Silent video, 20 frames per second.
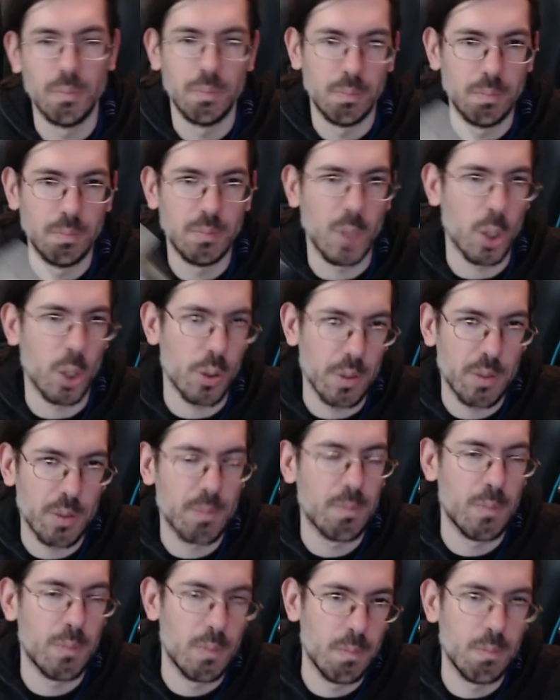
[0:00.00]
there's
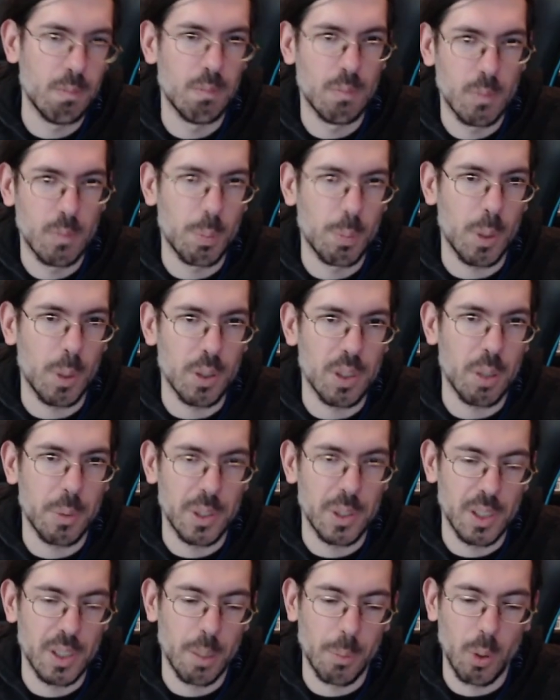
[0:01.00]
Sprawl
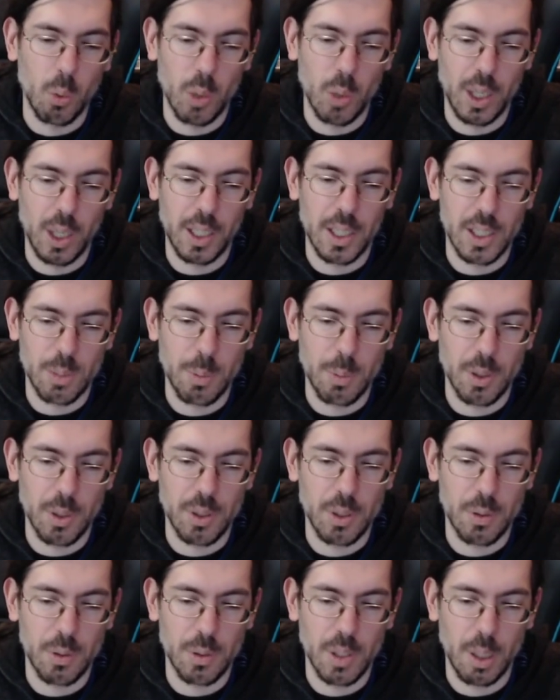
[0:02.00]
series number 1 and Sprawl
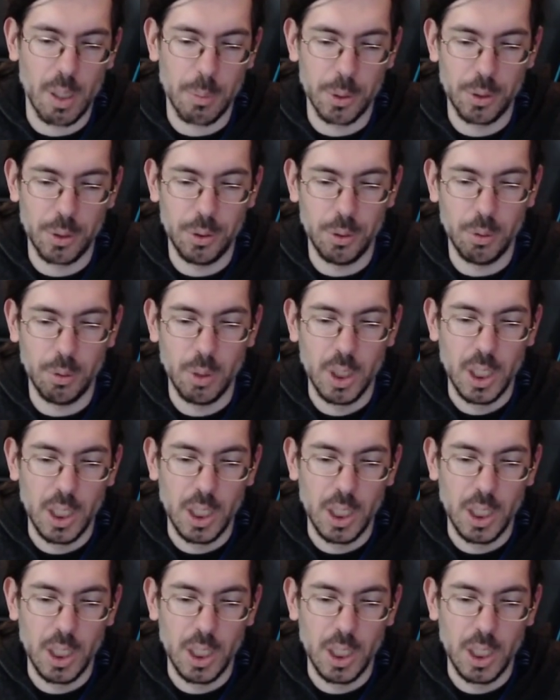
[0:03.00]
series number 2.